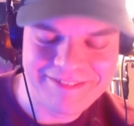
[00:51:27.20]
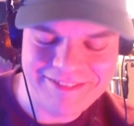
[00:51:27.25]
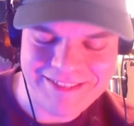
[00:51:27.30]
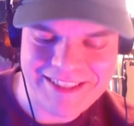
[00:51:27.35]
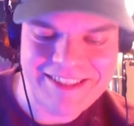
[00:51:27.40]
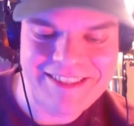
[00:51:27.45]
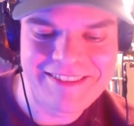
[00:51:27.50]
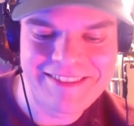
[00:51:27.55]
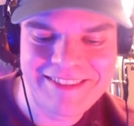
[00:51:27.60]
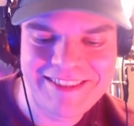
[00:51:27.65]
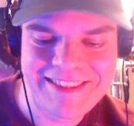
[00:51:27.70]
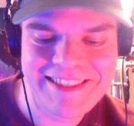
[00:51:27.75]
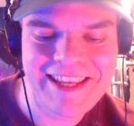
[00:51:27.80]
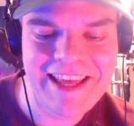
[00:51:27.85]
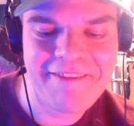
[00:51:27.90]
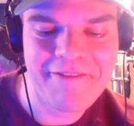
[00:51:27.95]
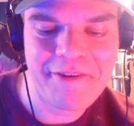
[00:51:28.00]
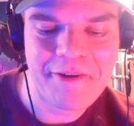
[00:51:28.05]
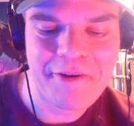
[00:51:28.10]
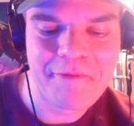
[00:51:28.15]
just
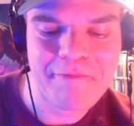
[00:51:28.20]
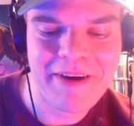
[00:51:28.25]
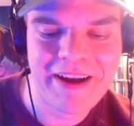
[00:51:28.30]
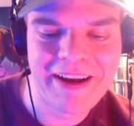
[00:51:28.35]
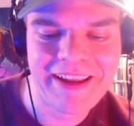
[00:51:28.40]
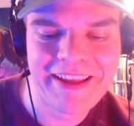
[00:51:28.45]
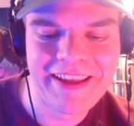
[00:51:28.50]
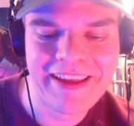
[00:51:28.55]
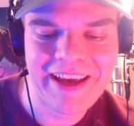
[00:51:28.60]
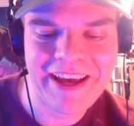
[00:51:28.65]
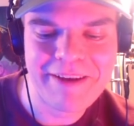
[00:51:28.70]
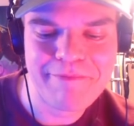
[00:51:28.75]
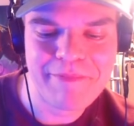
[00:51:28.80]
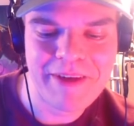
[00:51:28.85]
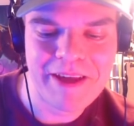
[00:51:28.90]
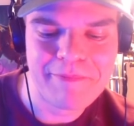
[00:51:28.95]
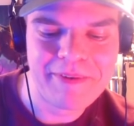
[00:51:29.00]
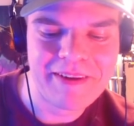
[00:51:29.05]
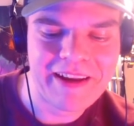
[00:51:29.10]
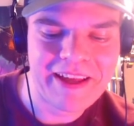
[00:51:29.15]
save your money and
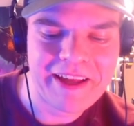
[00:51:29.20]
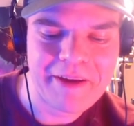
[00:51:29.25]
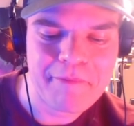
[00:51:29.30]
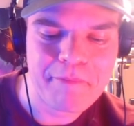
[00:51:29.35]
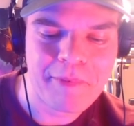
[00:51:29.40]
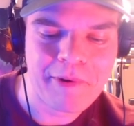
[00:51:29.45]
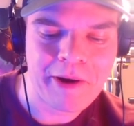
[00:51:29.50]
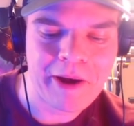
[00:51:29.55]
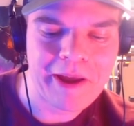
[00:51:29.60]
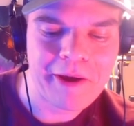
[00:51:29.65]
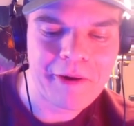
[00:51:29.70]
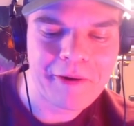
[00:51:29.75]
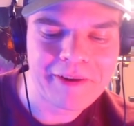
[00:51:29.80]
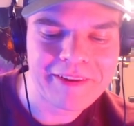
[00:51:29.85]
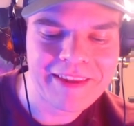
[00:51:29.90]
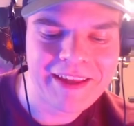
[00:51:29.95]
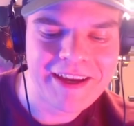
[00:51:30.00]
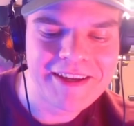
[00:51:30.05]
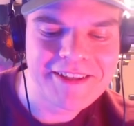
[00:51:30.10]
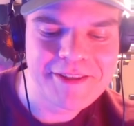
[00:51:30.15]
maybe like
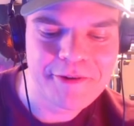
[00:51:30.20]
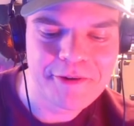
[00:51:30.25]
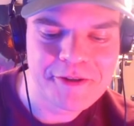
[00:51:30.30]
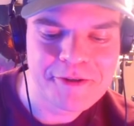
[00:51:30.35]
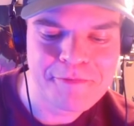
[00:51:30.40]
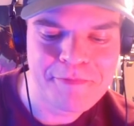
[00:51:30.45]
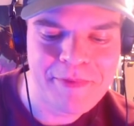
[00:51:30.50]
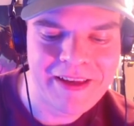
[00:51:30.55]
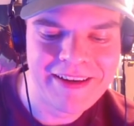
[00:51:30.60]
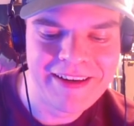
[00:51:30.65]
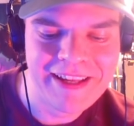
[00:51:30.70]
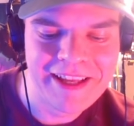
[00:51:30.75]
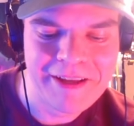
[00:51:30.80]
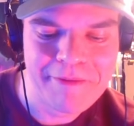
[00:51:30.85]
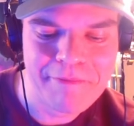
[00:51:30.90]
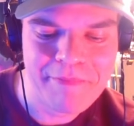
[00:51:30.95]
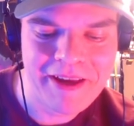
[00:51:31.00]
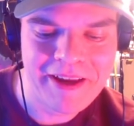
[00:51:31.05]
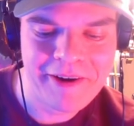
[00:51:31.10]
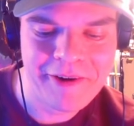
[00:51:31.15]
prioritize your spending
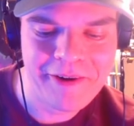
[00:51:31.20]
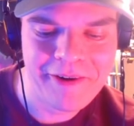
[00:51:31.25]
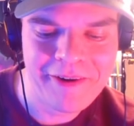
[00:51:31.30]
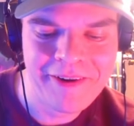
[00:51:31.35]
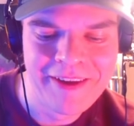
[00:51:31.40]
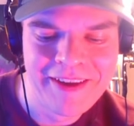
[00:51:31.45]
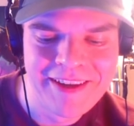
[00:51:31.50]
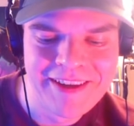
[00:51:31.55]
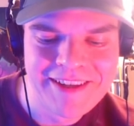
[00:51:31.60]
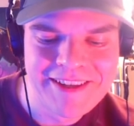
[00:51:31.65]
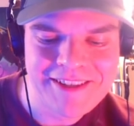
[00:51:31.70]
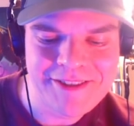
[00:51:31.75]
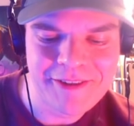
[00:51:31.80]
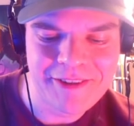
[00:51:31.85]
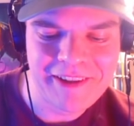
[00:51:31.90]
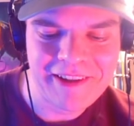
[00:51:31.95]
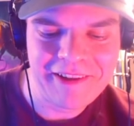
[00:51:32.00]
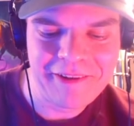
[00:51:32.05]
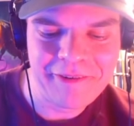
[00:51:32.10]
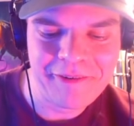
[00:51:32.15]
better so
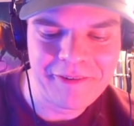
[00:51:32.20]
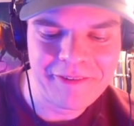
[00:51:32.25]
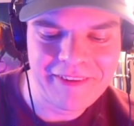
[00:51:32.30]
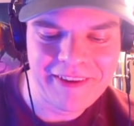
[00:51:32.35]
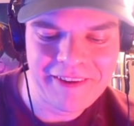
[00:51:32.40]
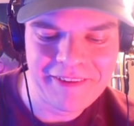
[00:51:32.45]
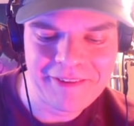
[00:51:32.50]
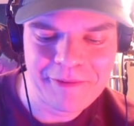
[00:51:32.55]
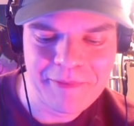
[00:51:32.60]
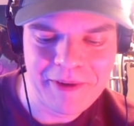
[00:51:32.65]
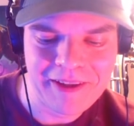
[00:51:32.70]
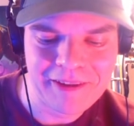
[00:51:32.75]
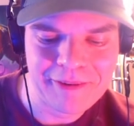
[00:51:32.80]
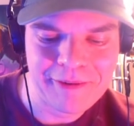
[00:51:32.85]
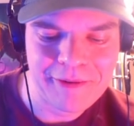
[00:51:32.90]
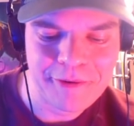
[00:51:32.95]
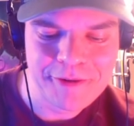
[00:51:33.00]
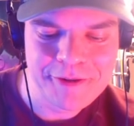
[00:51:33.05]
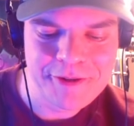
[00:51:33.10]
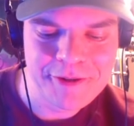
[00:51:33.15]
that you don't have to make
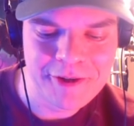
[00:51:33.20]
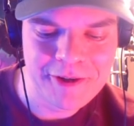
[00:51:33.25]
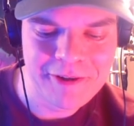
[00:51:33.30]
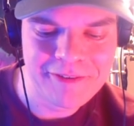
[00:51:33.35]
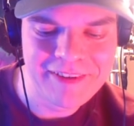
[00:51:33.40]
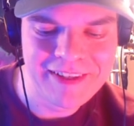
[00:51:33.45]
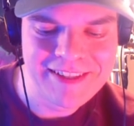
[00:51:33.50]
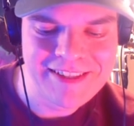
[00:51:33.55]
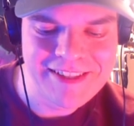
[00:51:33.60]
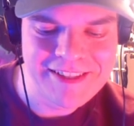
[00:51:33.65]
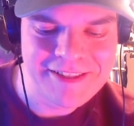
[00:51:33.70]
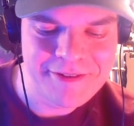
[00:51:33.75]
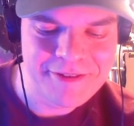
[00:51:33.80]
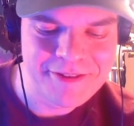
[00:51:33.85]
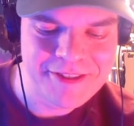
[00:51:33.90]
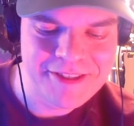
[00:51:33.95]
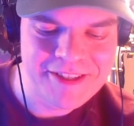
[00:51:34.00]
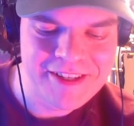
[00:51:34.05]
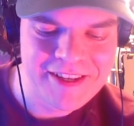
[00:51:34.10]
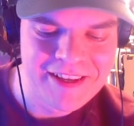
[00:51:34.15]
those sort of
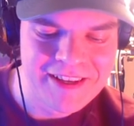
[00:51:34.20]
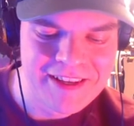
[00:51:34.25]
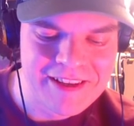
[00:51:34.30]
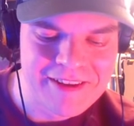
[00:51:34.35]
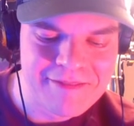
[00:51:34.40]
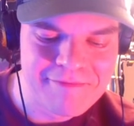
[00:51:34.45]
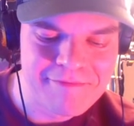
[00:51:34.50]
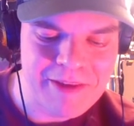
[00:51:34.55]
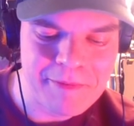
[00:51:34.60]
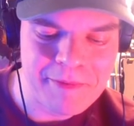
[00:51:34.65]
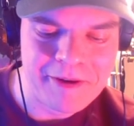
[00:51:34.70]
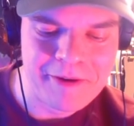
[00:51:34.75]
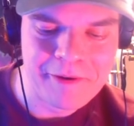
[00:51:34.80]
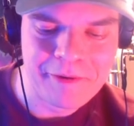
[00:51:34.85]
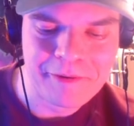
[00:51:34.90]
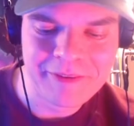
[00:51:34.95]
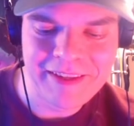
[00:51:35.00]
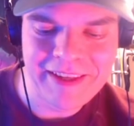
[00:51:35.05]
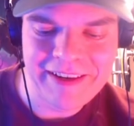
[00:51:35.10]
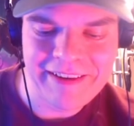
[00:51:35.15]
decisions. Maybe
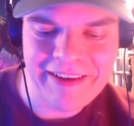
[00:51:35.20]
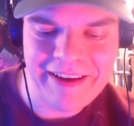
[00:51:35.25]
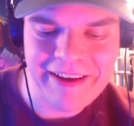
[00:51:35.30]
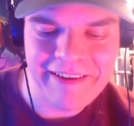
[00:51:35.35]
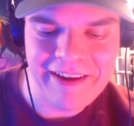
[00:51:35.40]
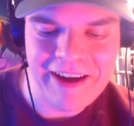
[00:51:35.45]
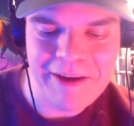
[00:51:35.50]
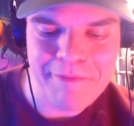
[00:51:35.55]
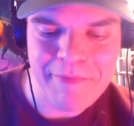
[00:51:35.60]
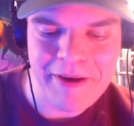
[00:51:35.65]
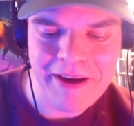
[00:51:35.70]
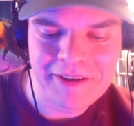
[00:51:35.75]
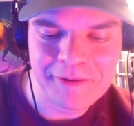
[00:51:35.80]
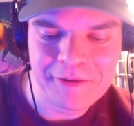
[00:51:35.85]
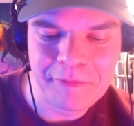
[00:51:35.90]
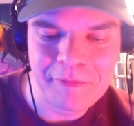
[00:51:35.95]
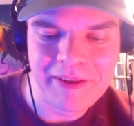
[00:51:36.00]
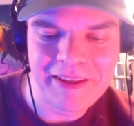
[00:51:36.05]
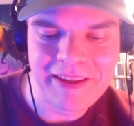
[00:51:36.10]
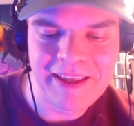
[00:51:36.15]
don't get an iPad
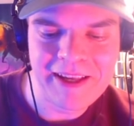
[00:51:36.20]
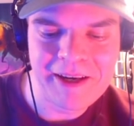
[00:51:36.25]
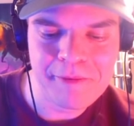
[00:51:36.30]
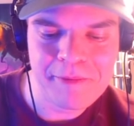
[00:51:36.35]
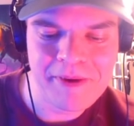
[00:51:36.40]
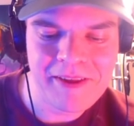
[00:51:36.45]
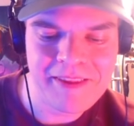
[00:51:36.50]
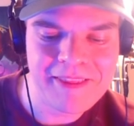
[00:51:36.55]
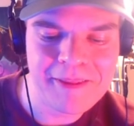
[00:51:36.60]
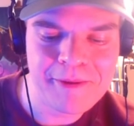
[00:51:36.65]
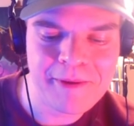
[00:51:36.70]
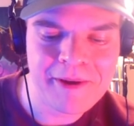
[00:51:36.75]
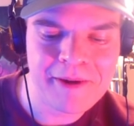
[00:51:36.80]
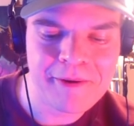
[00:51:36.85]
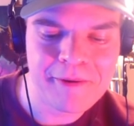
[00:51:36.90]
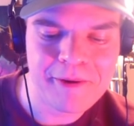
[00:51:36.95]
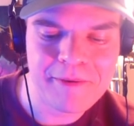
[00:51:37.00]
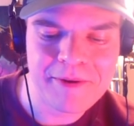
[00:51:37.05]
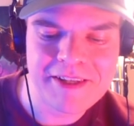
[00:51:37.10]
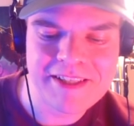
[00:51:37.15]
to begin with. You can
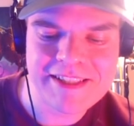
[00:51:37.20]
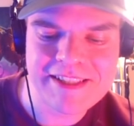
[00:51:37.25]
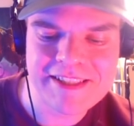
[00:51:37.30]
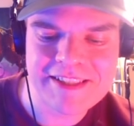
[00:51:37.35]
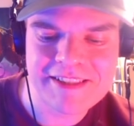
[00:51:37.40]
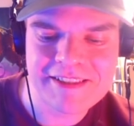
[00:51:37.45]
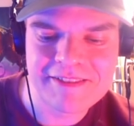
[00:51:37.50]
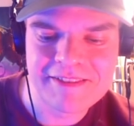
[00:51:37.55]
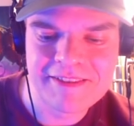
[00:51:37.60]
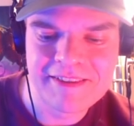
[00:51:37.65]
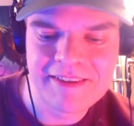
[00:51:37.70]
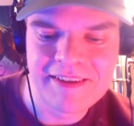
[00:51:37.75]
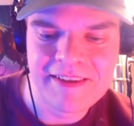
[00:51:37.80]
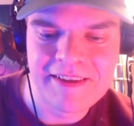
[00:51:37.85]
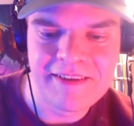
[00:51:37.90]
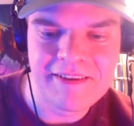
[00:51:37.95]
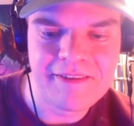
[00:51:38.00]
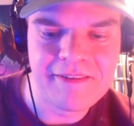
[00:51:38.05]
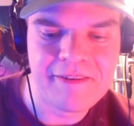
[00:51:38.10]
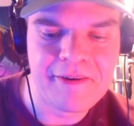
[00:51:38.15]
always just
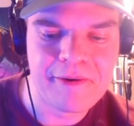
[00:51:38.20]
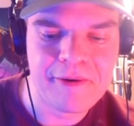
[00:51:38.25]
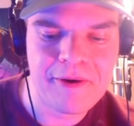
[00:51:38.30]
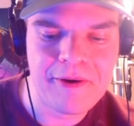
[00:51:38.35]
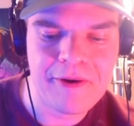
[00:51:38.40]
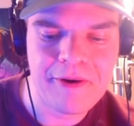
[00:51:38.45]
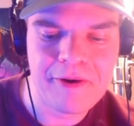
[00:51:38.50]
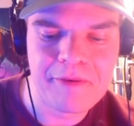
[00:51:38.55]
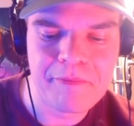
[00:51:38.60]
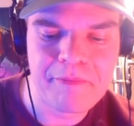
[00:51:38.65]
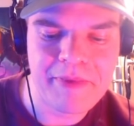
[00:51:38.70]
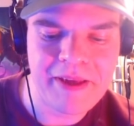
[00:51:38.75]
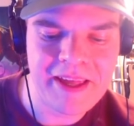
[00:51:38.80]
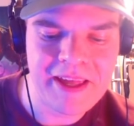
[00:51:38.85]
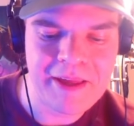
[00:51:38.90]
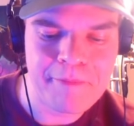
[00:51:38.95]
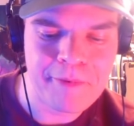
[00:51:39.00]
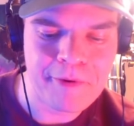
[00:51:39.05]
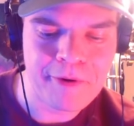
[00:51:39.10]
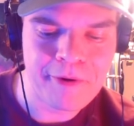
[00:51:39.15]
draw on
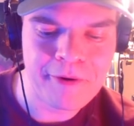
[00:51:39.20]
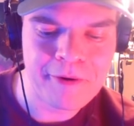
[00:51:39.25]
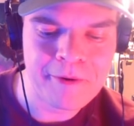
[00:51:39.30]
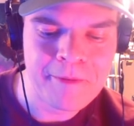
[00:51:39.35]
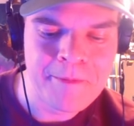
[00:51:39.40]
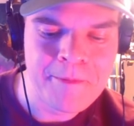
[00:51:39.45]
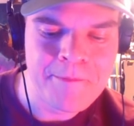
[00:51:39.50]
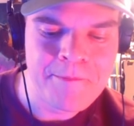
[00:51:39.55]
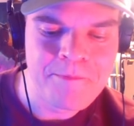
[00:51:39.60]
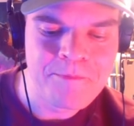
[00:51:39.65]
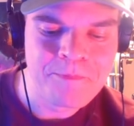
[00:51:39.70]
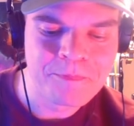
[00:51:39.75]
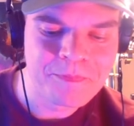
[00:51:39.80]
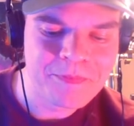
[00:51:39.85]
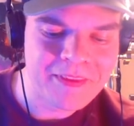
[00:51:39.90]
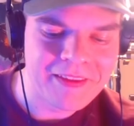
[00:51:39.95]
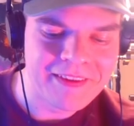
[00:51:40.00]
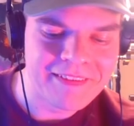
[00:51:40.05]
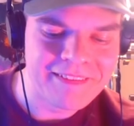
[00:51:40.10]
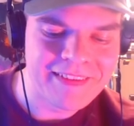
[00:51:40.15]
paper.
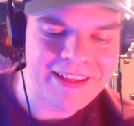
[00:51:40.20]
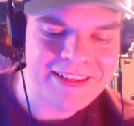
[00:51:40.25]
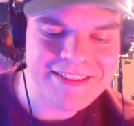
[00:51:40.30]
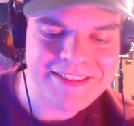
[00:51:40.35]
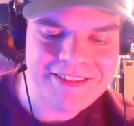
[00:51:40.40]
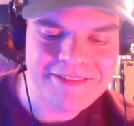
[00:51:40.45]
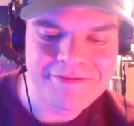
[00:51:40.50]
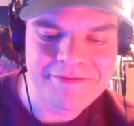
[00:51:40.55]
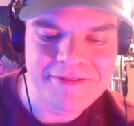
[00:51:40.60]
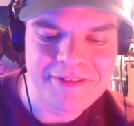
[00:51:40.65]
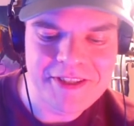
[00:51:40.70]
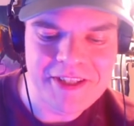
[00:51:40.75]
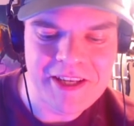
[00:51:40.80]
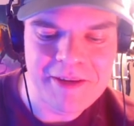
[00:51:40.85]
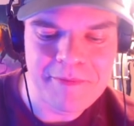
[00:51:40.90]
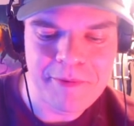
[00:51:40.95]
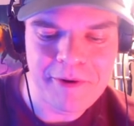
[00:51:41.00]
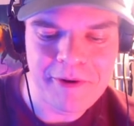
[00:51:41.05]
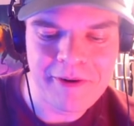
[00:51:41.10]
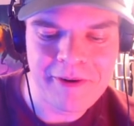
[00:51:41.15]
That's
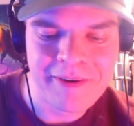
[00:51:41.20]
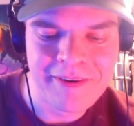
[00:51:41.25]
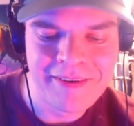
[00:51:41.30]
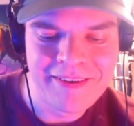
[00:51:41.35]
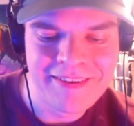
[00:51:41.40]
cheaper.